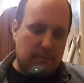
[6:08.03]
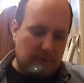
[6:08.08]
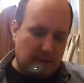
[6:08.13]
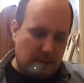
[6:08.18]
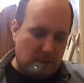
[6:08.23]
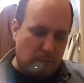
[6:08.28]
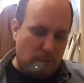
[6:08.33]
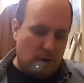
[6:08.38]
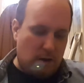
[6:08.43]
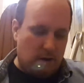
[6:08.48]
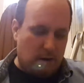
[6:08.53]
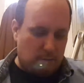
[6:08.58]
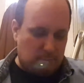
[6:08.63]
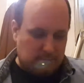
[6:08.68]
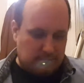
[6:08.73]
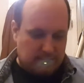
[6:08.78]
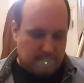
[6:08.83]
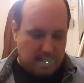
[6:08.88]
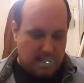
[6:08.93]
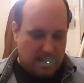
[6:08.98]
And while I
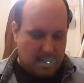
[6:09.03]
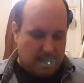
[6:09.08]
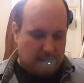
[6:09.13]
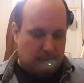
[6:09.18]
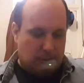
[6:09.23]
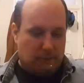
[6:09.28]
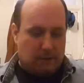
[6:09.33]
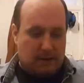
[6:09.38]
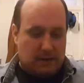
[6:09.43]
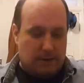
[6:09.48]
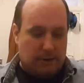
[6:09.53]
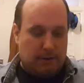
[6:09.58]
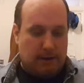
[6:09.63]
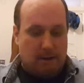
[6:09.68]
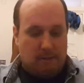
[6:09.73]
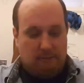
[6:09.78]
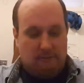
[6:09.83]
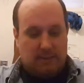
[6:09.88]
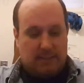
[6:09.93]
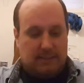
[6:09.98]
was there, they were clearing
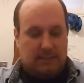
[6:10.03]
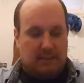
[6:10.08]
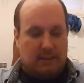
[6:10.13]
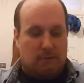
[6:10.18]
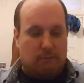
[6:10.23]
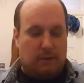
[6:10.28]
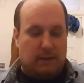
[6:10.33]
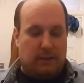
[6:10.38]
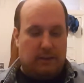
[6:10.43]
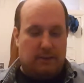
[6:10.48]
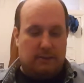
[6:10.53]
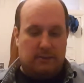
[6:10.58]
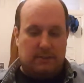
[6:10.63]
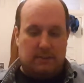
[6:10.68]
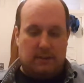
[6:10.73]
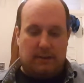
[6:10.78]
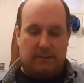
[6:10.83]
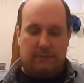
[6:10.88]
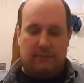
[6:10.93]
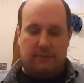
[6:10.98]
out the rest of their Wii U
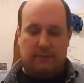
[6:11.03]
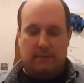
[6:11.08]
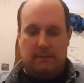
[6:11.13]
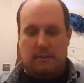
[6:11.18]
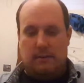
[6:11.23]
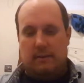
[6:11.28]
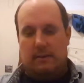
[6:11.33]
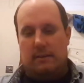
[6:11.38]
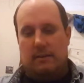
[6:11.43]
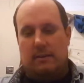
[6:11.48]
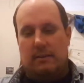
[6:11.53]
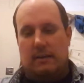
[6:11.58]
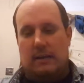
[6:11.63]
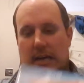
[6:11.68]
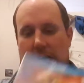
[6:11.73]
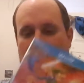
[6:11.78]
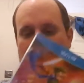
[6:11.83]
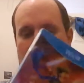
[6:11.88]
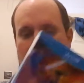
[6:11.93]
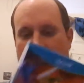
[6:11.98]
stuff.
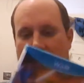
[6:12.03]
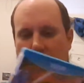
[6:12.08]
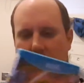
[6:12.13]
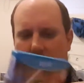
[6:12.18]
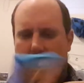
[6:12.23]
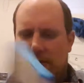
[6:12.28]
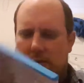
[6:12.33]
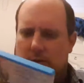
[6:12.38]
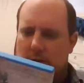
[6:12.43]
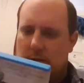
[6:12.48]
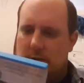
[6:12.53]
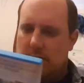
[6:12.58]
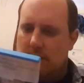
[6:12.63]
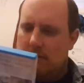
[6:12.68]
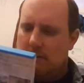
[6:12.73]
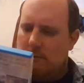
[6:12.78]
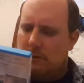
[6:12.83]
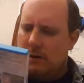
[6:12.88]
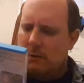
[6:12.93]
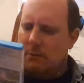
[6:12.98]
I got
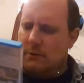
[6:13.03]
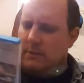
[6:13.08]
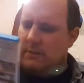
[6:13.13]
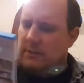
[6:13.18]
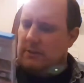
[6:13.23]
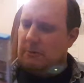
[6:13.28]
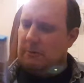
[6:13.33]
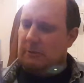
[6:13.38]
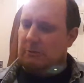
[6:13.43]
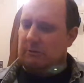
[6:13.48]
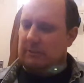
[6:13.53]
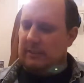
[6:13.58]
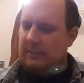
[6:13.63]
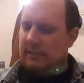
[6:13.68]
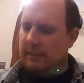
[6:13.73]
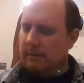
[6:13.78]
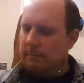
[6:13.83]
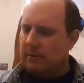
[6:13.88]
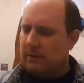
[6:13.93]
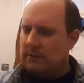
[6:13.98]
one I wasn't too
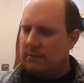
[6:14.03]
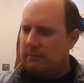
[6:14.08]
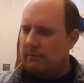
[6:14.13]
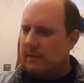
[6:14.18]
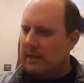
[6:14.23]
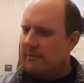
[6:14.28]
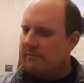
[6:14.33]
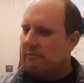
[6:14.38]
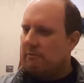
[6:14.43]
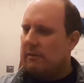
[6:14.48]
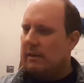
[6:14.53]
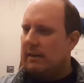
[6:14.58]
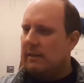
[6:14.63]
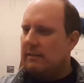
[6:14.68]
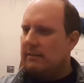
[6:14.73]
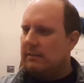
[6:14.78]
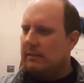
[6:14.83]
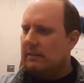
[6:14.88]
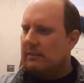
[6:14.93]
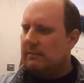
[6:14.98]
interested in because I never
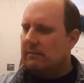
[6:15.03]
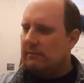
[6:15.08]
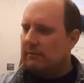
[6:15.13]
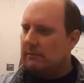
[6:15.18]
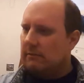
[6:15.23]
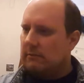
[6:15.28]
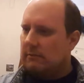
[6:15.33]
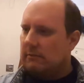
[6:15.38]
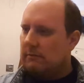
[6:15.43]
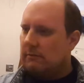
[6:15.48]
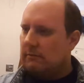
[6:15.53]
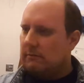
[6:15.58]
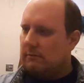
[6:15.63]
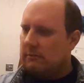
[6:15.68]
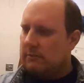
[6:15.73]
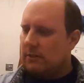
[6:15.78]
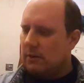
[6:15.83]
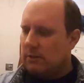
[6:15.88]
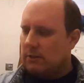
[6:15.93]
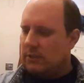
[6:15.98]
really
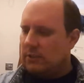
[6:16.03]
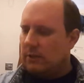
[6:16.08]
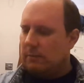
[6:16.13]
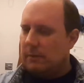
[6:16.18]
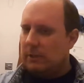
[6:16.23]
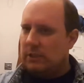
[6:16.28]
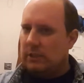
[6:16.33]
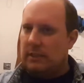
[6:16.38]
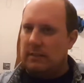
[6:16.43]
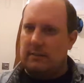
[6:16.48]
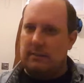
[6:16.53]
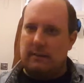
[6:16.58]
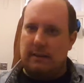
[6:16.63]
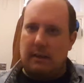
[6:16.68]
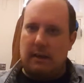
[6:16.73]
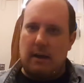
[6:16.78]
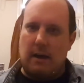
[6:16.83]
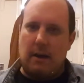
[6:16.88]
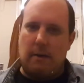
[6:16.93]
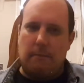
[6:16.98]
got too much into
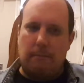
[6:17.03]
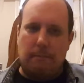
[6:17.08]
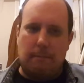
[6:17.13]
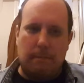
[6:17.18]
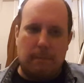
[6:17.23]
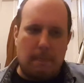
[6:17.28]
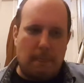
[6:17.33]
the